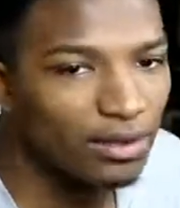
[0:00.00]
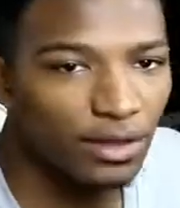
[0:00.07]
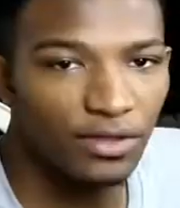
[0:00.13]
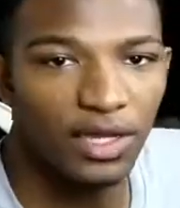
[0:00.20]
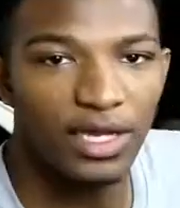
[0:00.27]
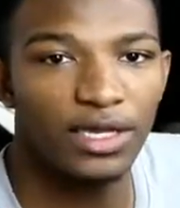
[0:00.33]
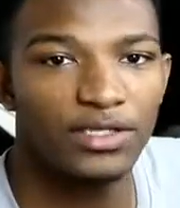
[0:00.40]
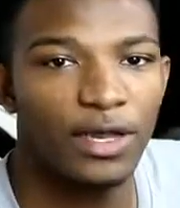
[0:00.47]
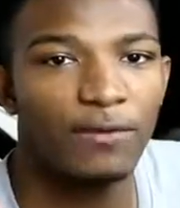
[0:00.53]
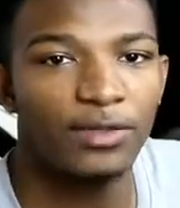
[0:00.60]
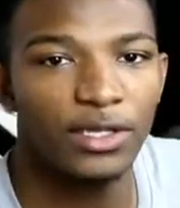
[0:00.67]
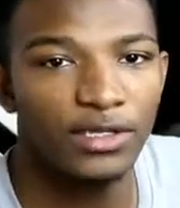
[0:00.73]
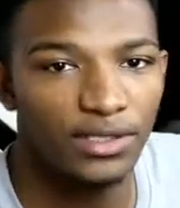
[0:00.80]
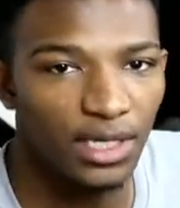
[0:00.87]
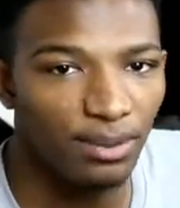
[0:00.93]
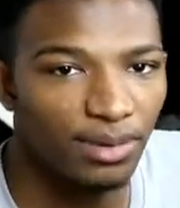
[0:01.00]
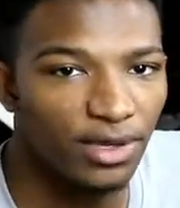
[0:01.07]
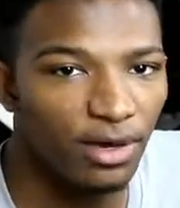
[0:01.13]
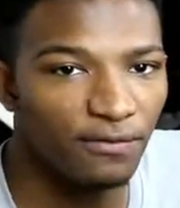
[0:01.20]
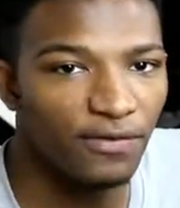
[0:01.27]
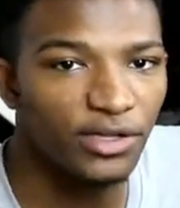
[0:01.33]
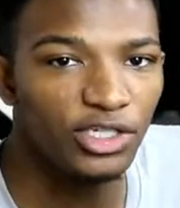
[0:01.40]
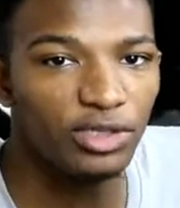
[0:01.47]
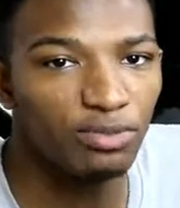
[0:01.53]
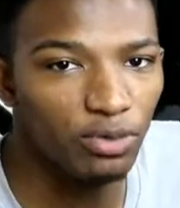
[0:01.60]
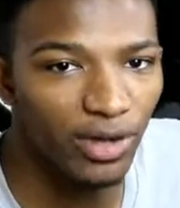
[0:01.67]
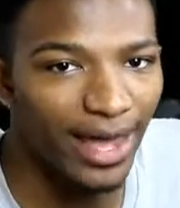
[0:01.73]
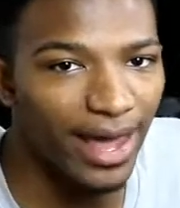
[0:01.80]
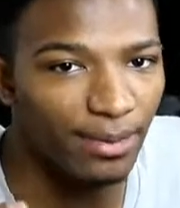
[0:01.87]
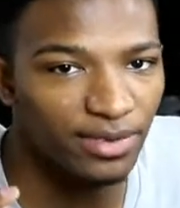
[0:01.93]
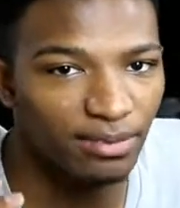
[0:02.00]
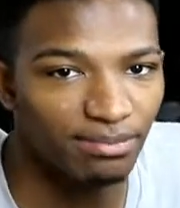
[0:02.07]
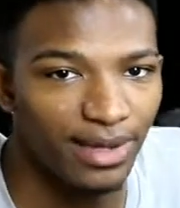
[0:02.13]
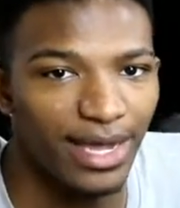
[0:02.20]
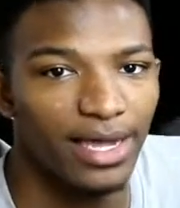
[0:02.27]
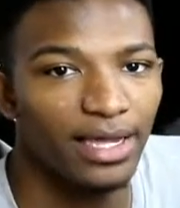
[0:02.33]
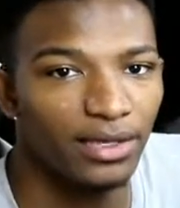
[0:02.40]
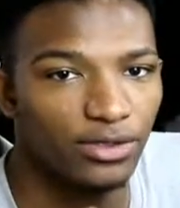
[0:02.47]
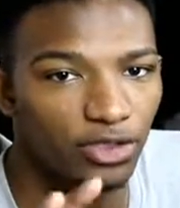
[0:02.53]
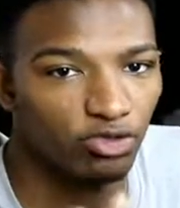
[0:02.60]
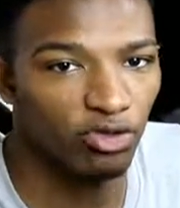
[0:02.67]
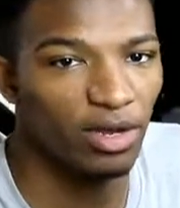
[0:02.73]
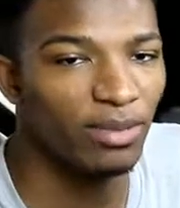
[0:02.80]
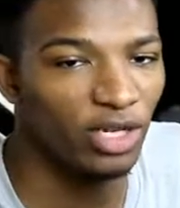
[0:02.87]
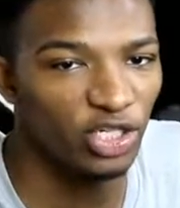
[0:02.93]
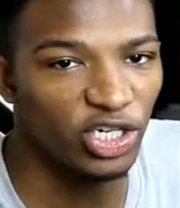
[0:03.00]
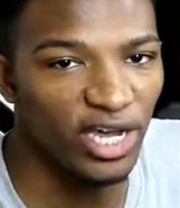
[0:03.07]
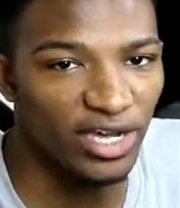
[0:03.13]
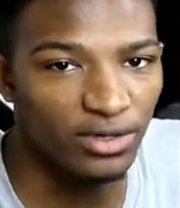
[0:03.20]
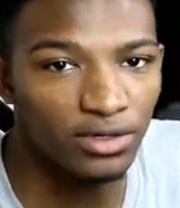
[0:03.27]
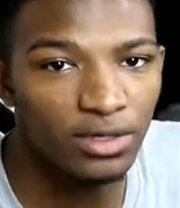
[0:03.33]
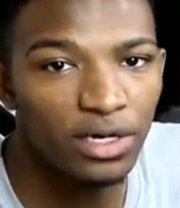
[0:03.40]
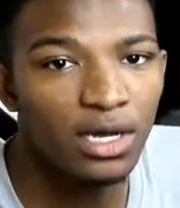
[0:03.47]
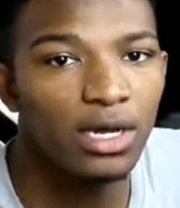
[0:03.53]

The thing is, everything is going to be on VG Bootcamp's main streaming channel,